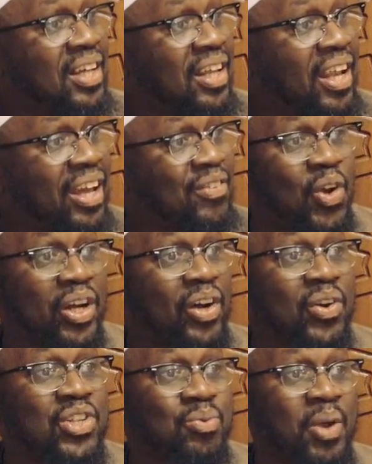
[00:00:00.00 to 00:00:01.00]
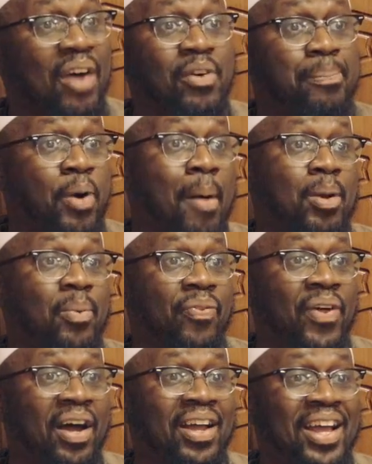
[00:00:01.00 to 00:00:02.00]
Like we look at us, we have a problem
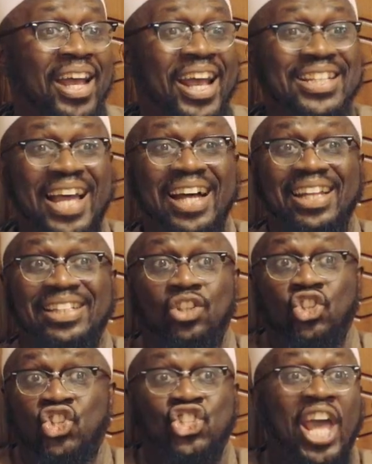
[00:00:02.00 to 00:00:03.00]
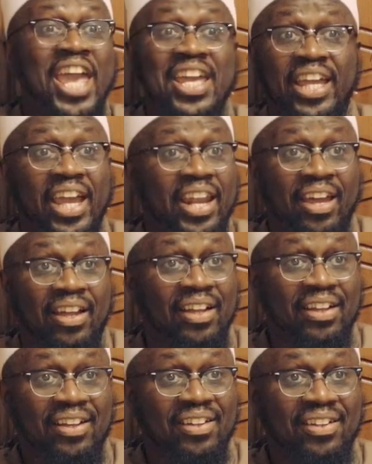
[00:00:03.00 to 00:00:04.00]
with that. It's just staying in
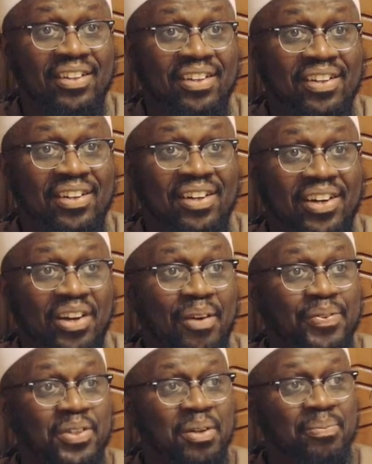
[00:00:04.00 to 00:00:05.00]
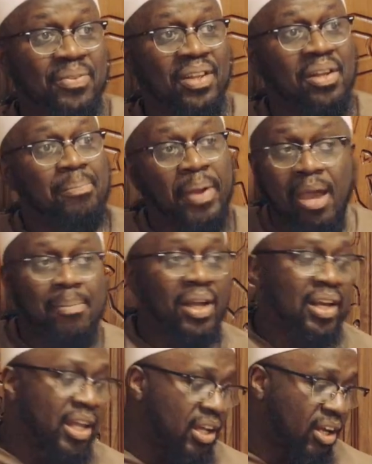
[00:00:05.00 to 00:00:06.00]
it. Are often
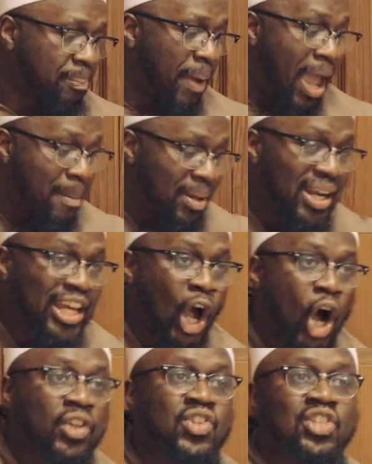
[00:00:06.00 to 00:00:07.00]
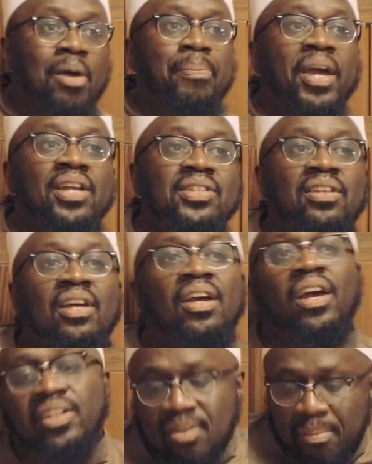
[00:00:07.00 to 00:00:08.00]
permanently constipated.
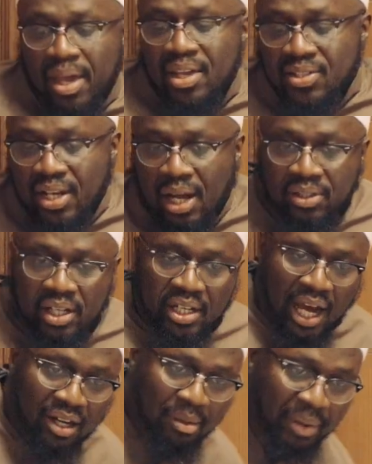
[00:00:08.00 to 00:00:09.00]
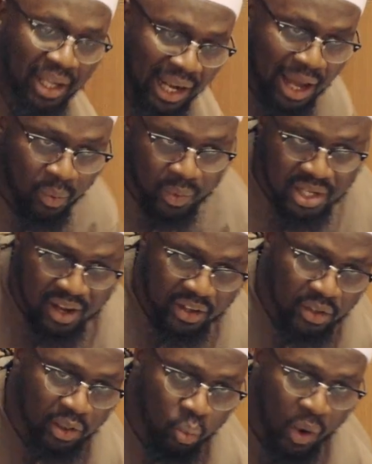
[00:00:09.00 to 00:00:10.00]
It's amazing how in the Arabic language, you know, the